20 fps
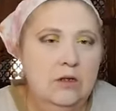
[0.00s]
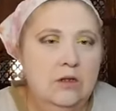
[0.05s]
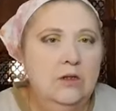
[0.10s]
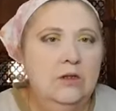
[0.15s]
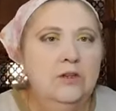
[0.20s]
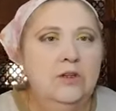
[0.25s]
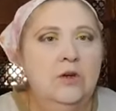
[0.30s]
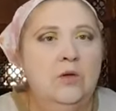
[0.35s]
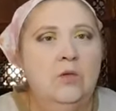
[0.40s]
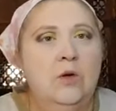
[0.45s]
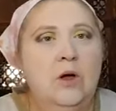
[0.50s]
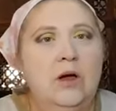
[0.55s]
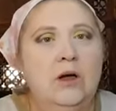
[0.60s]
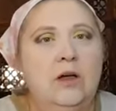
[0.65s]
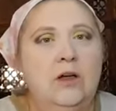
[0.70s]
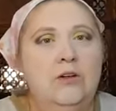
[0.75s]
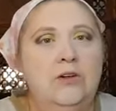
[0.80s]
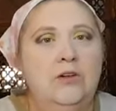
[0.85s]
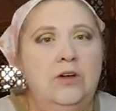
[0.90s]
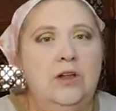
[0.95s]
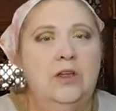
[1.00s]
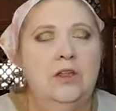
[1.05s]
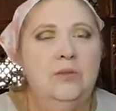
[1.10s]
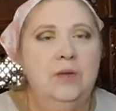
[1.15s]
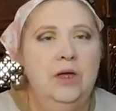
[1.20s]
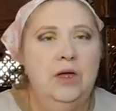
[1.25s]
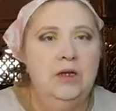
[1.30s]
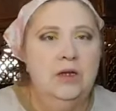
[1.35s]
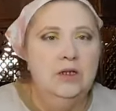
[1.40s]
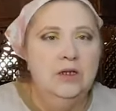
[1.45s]
There's a rug underneath
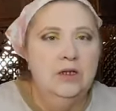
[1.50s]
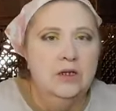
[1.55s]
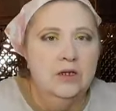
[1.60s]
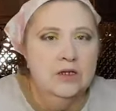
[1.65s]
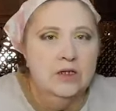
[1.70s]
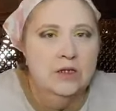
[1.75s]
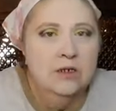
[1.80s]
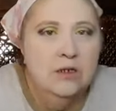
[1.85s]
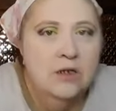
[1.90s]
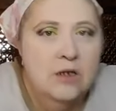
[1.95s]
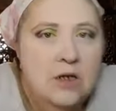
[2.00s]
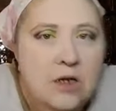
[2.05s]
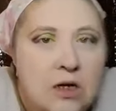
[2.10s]
me and it doesn't